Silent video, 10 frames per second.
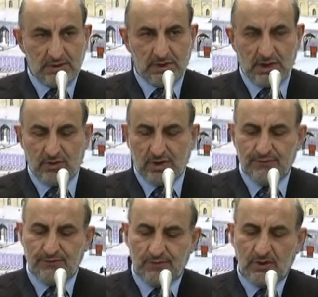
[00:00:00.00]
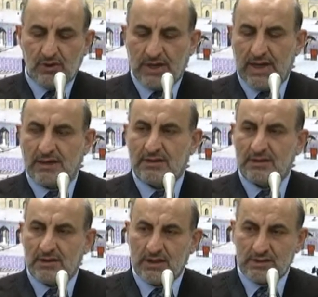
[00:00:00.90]
Now if your
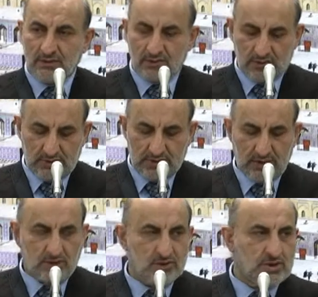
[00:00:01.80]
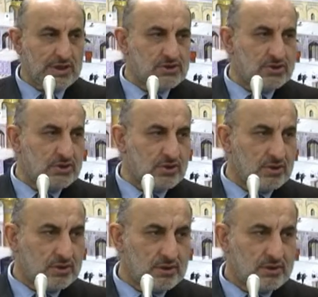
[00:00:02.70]
hand has a wound and you touched your